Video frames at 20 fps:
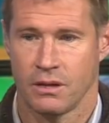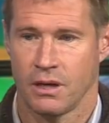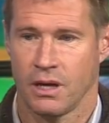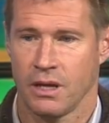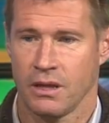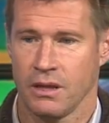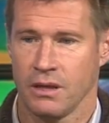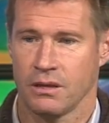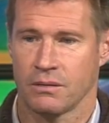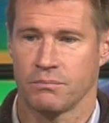
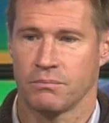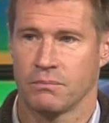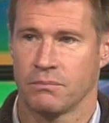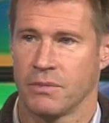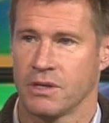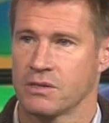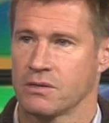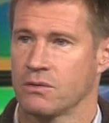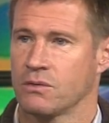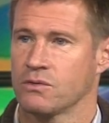I think
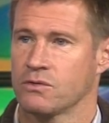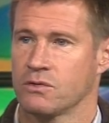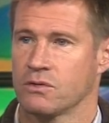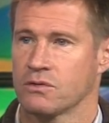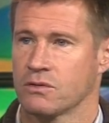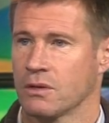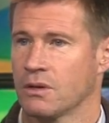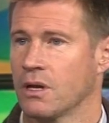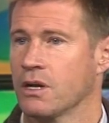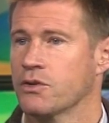Mesut
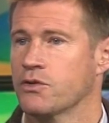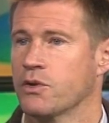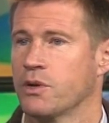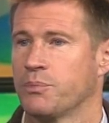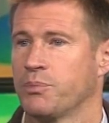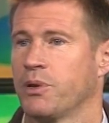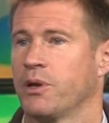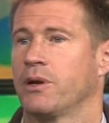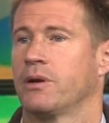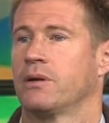Ozil's a luxury
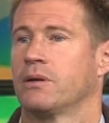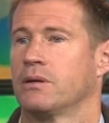player.